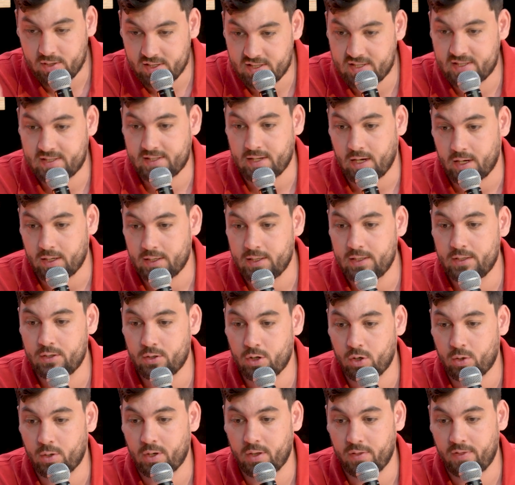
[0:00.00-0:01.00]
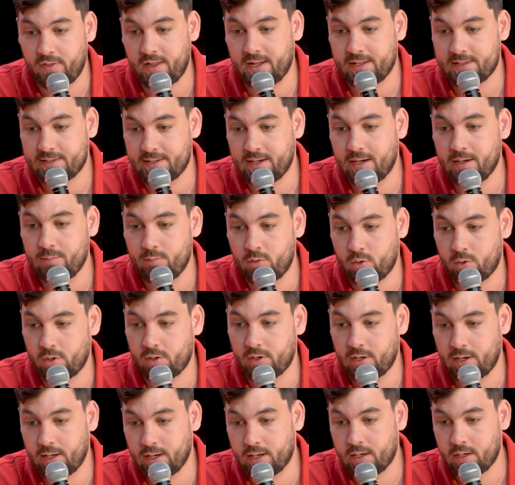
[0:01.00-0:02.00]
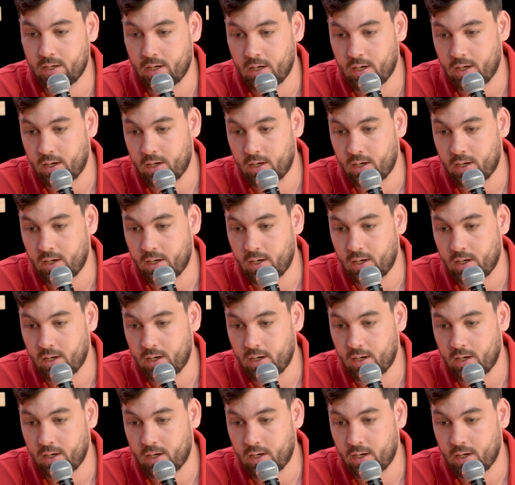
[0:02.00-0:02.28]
it started around that time, around like